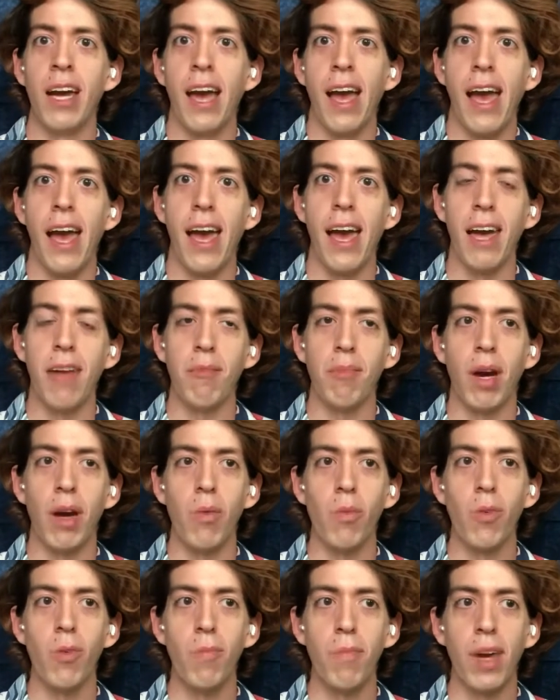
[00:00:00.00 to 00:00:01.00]
And my
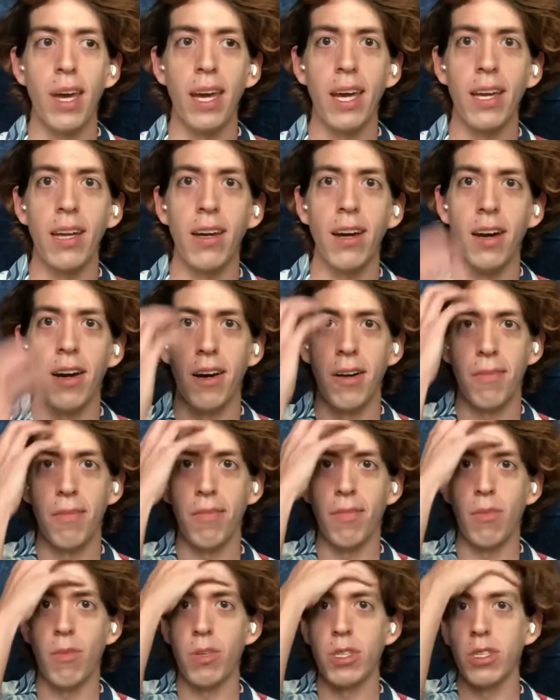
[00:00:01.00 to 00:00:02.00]
roommate
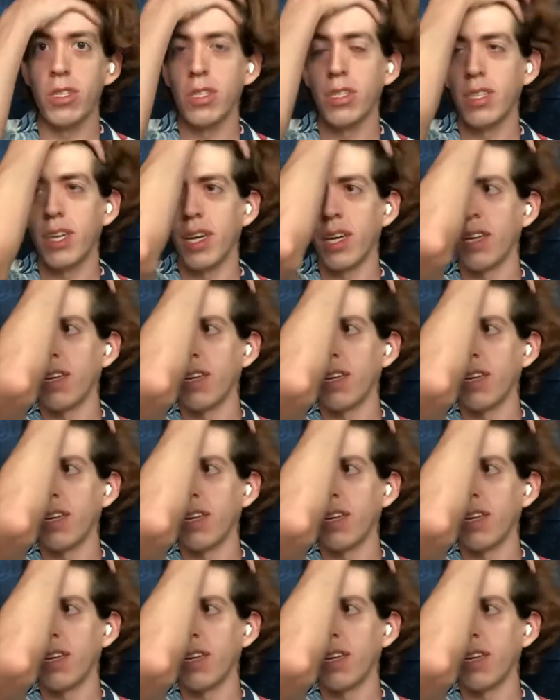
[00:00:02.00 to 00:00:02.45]
was just like,